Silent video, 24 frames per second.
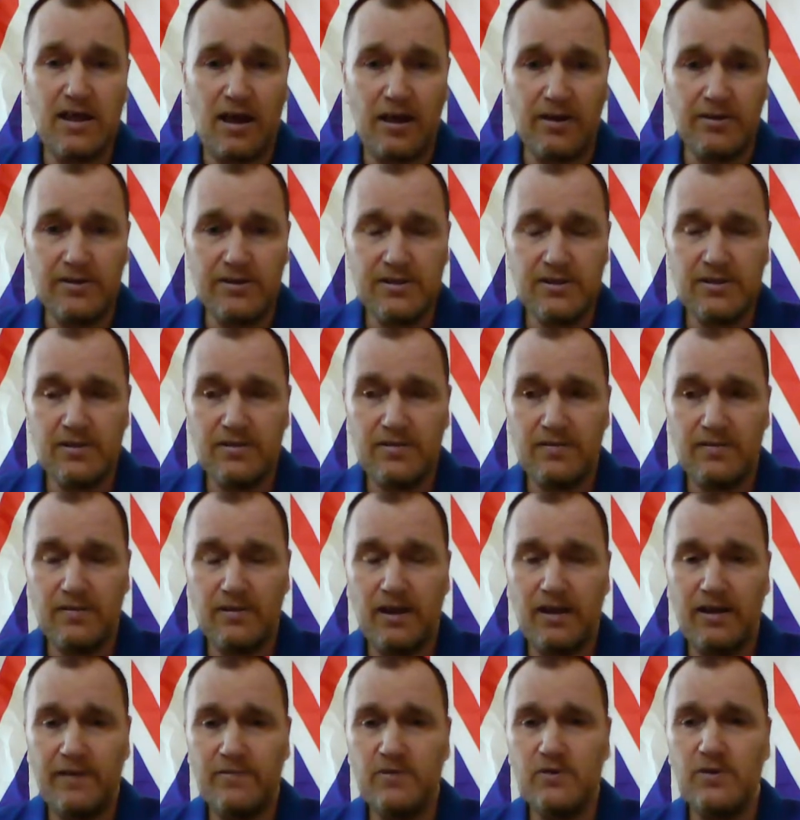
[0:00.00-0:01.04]
coast.
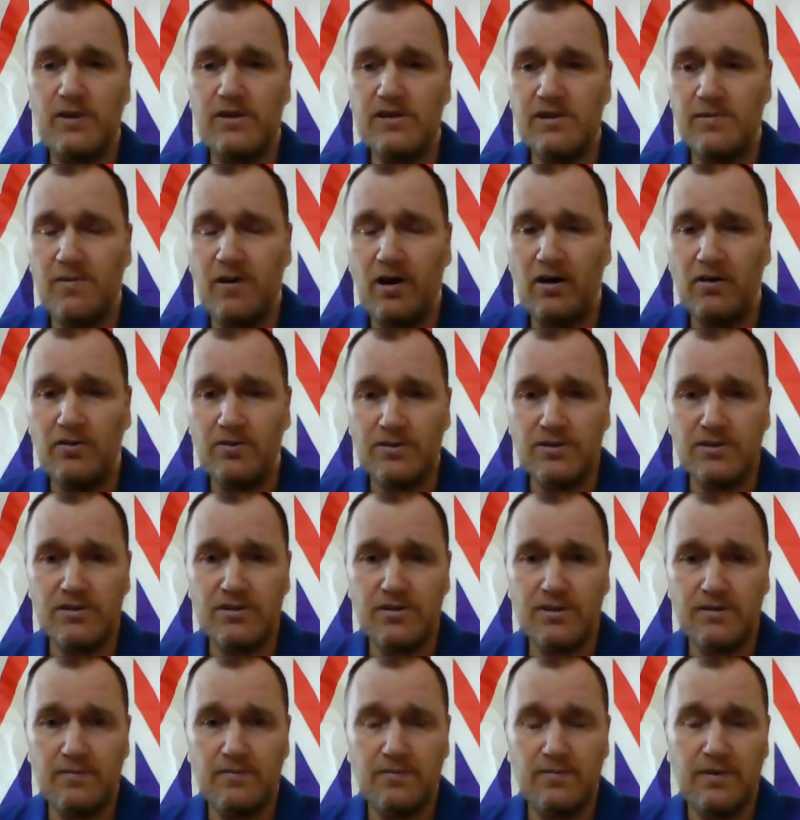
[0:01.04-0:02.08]
I live 20
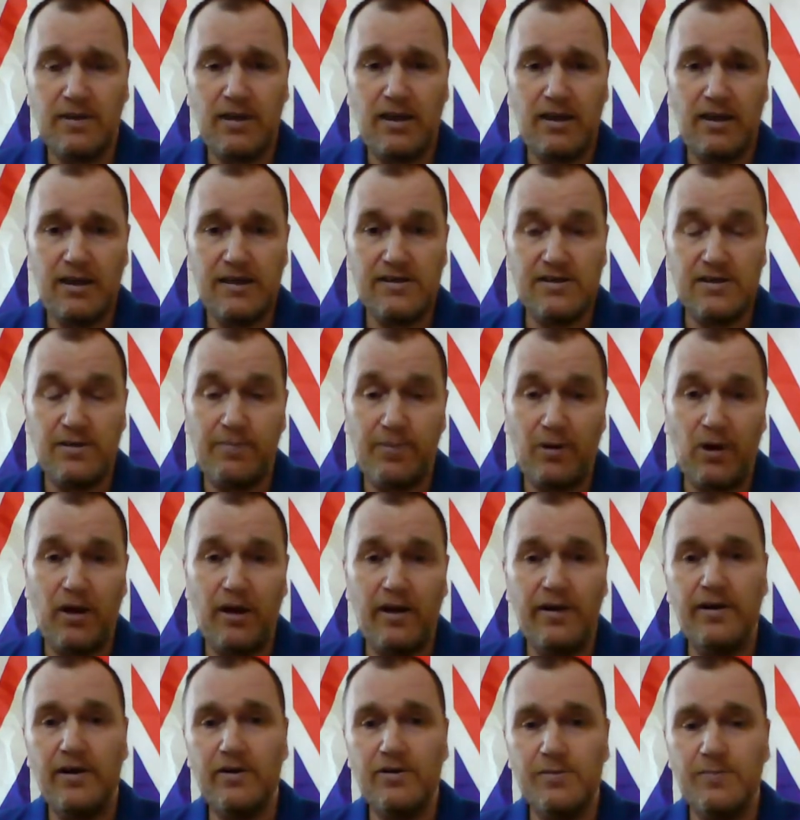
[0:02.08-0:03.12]
miles east of
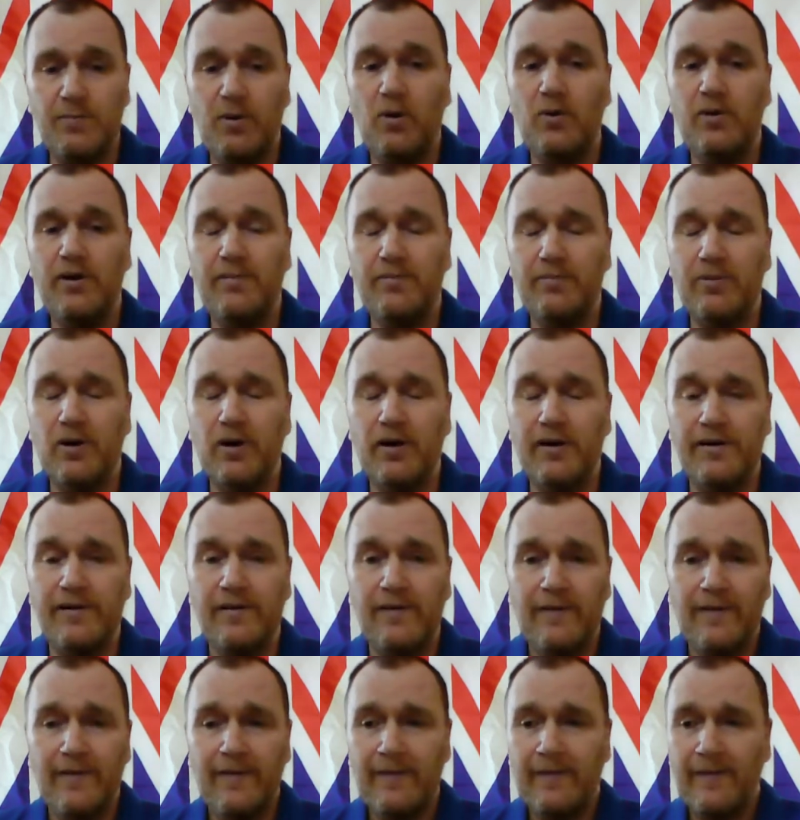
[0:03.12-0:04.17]
Brighton. I was born in Brighton,
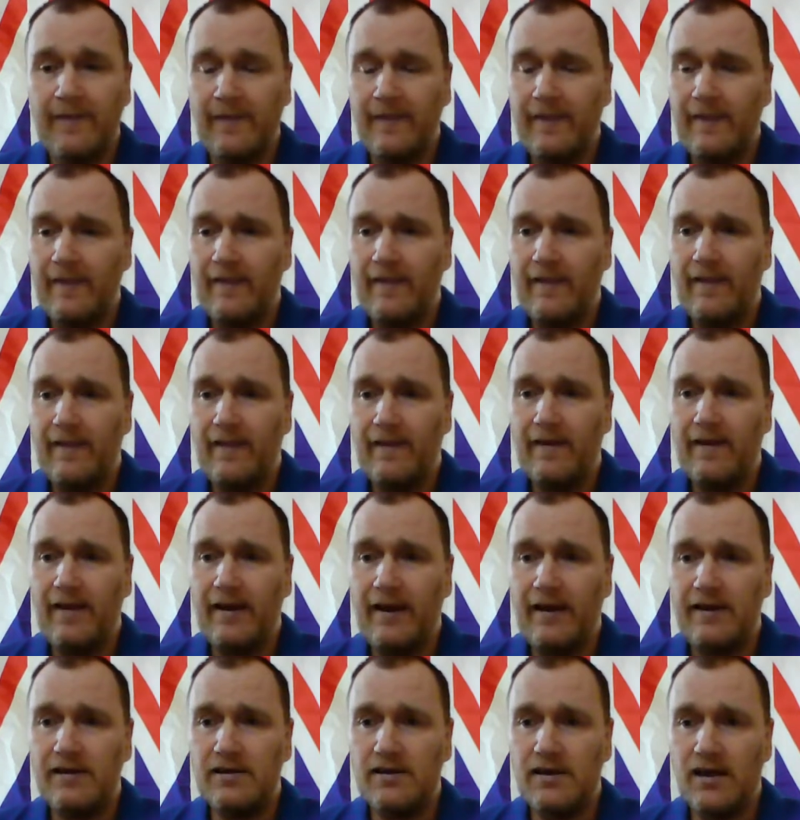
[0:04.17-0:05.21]

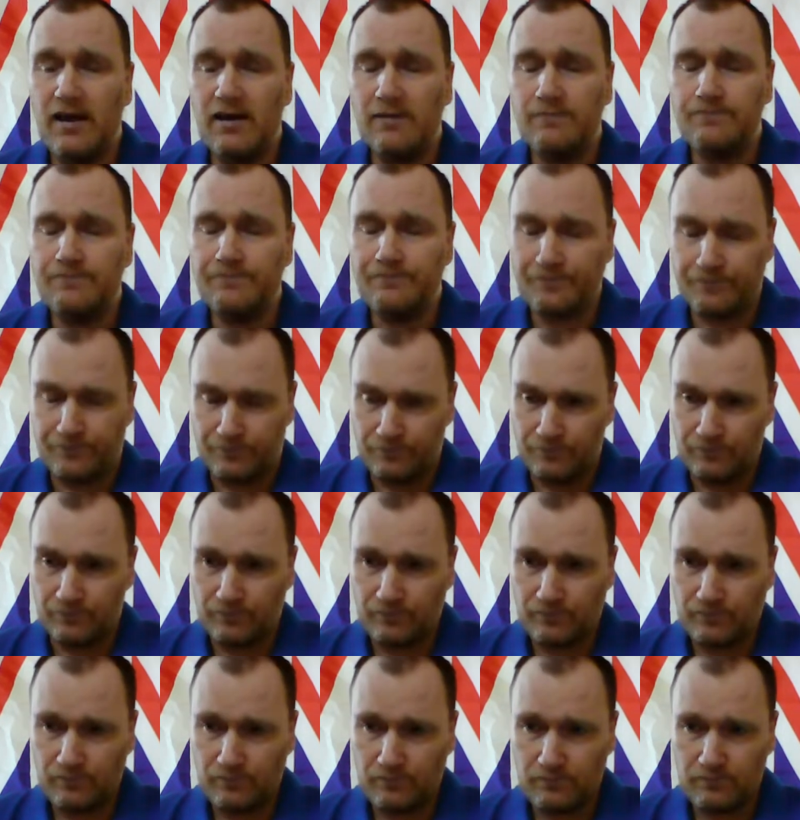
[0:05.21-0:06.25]
and
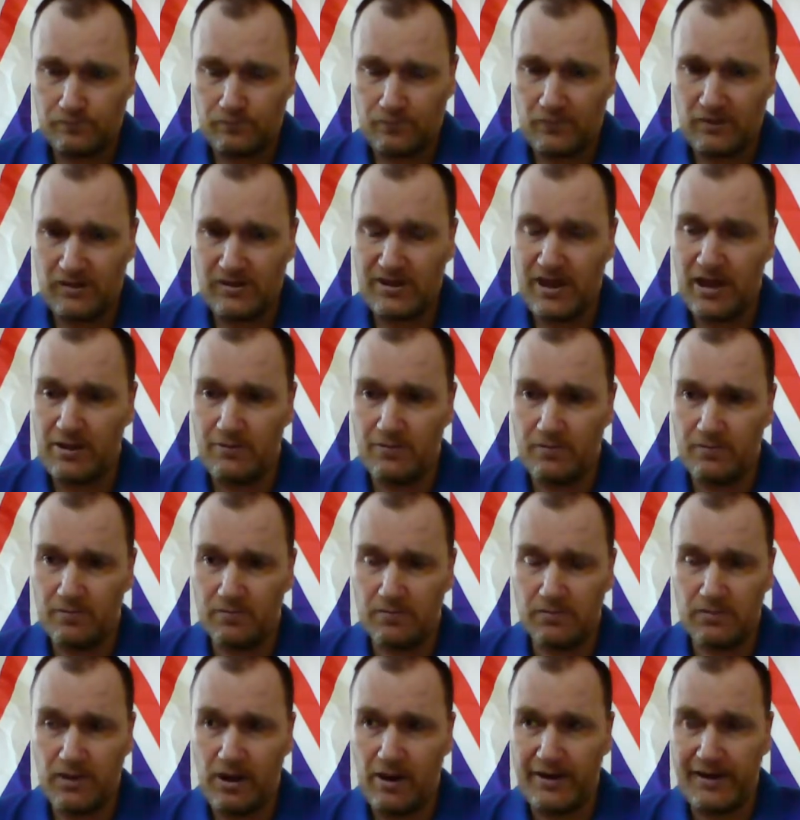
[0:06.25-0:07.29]
so
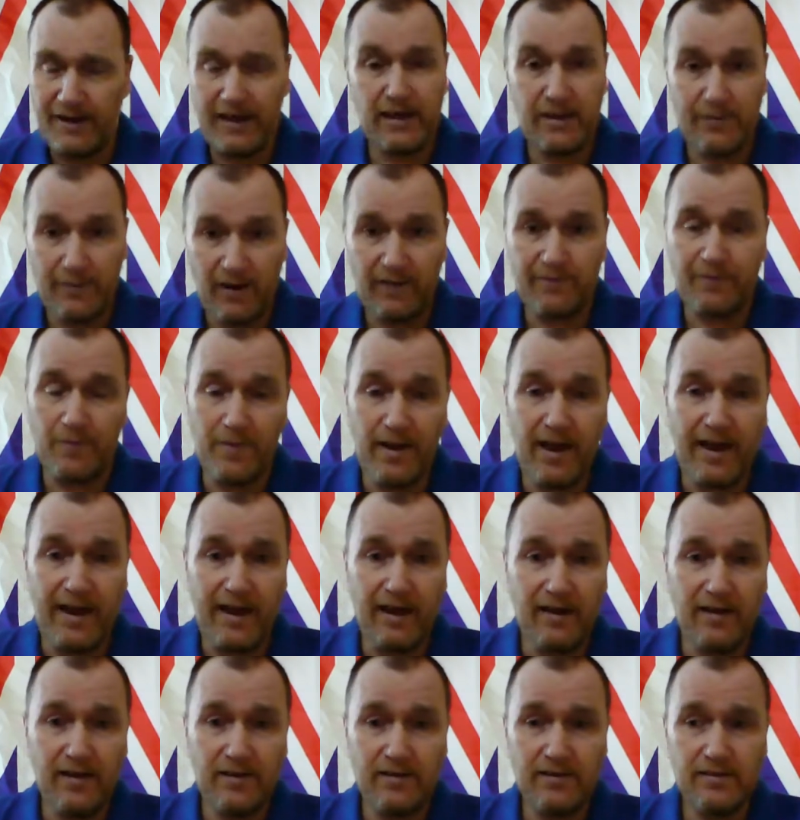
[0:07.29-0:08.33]
going anywhere from
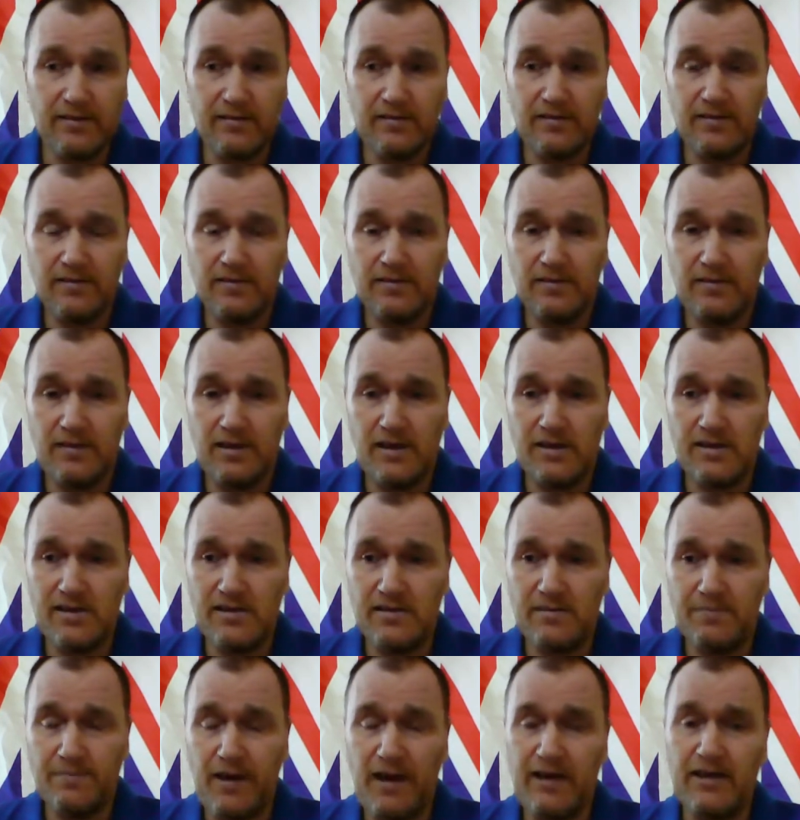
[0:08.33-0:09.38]
there
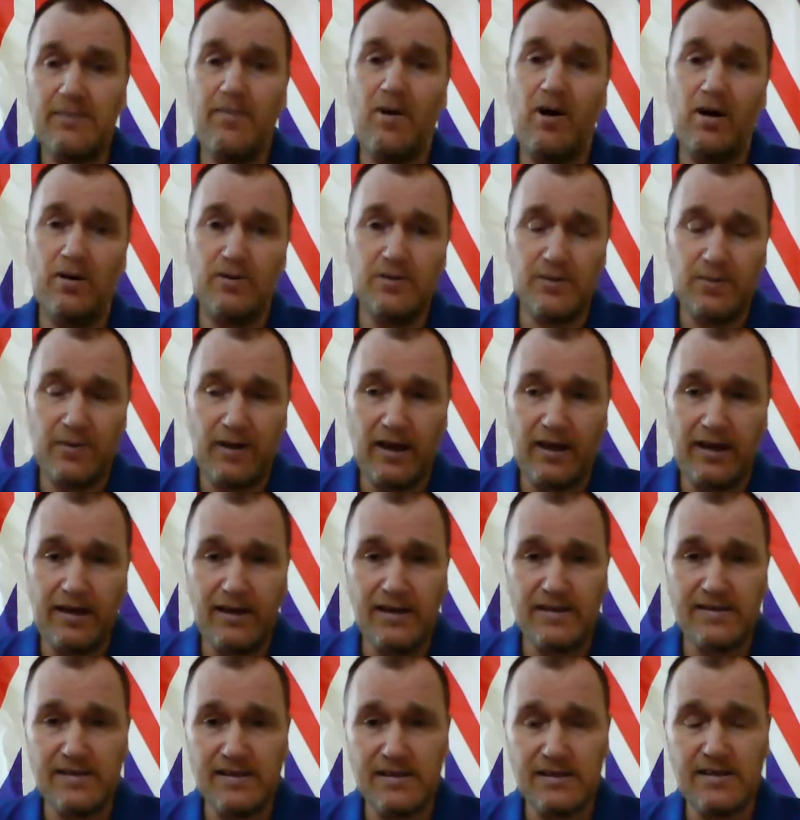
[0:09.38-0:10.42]
is bloody miles away
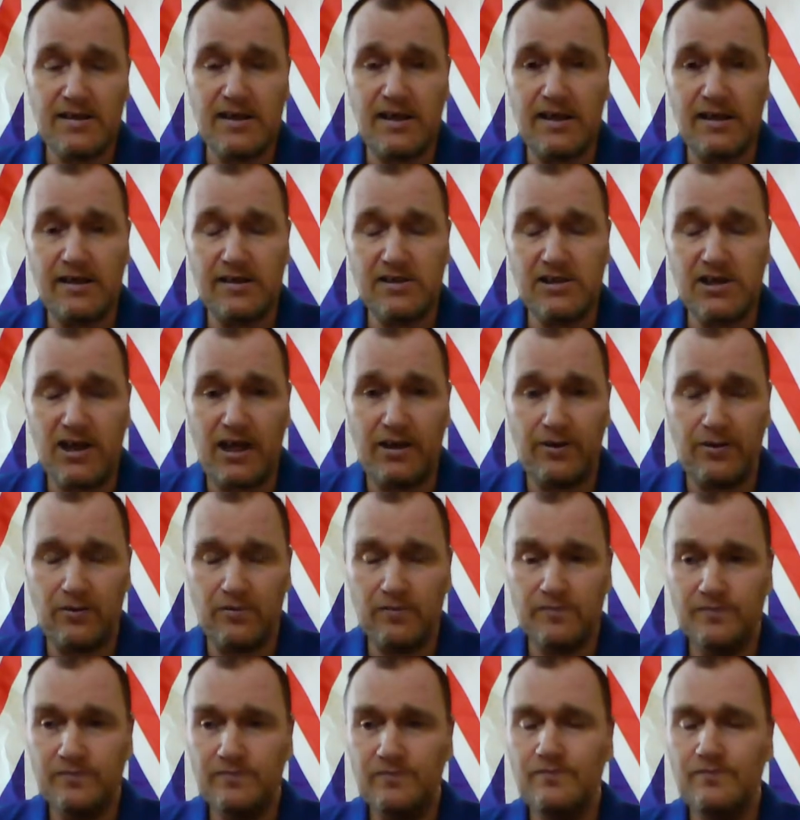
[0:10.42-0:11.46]
unless it's the English Channel.